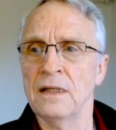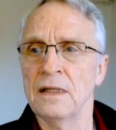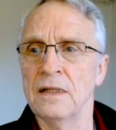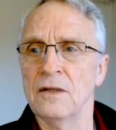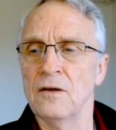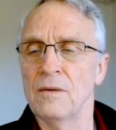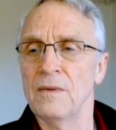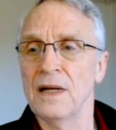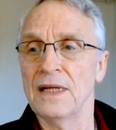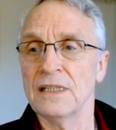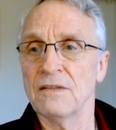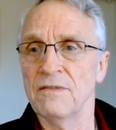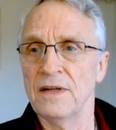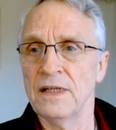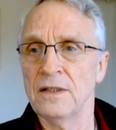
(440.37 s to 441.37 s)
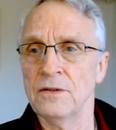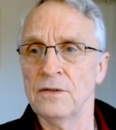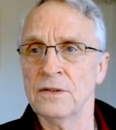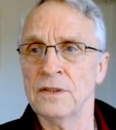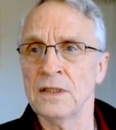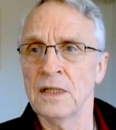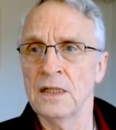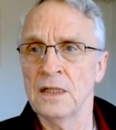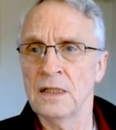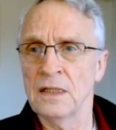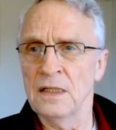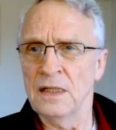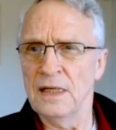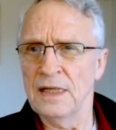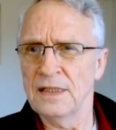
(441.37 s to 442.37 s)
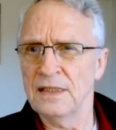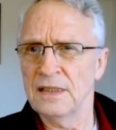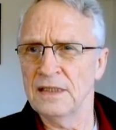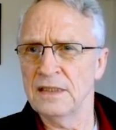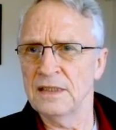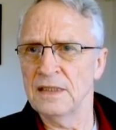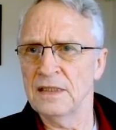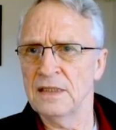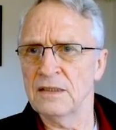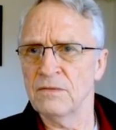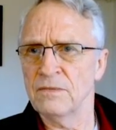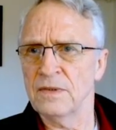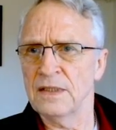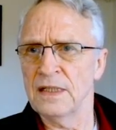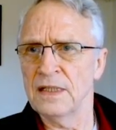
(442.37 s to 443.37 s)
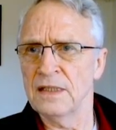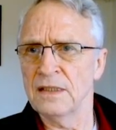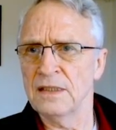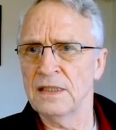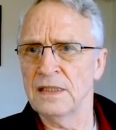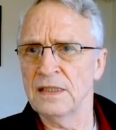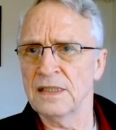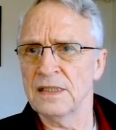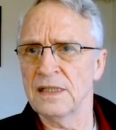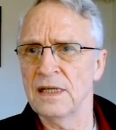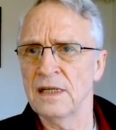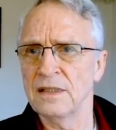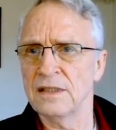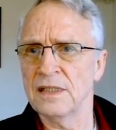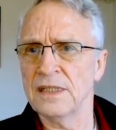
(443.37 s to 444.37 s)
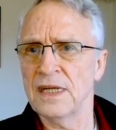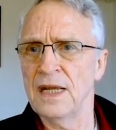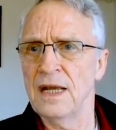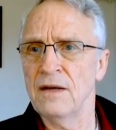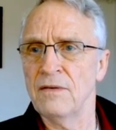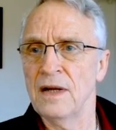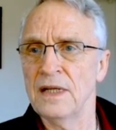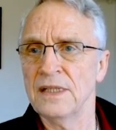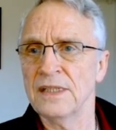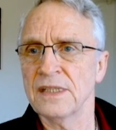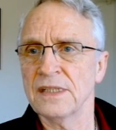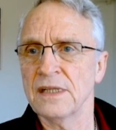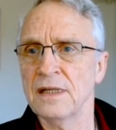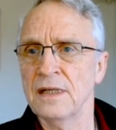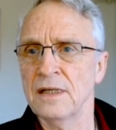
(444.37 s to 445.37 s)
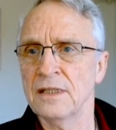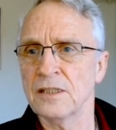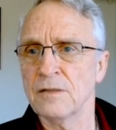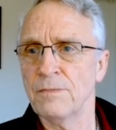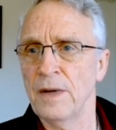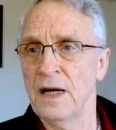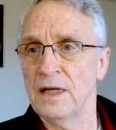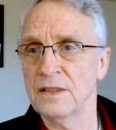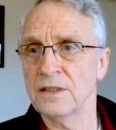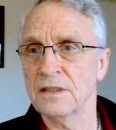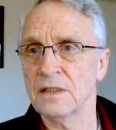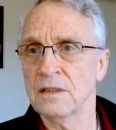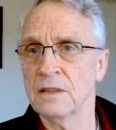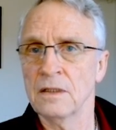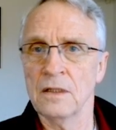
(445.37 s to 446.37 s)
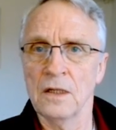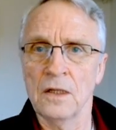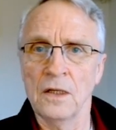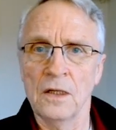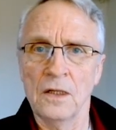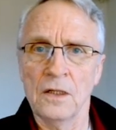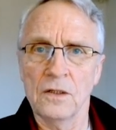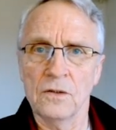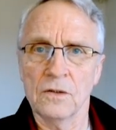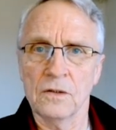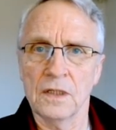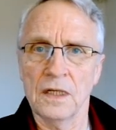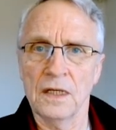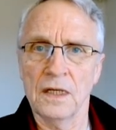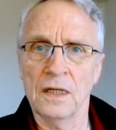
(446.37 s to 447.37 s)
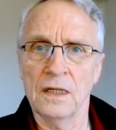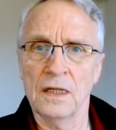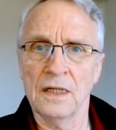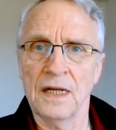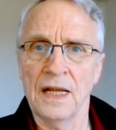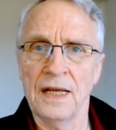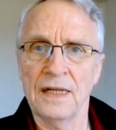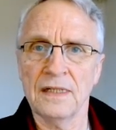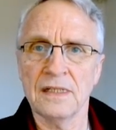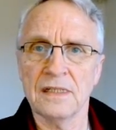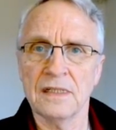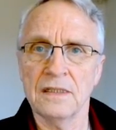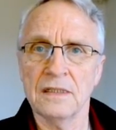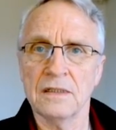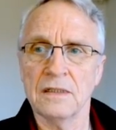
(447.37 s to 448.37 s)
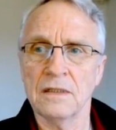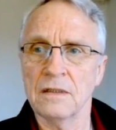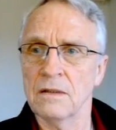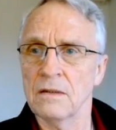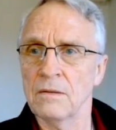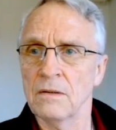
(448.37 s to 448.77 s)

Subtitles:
in the normalized values. And this is why this area is sparse. You can enhance this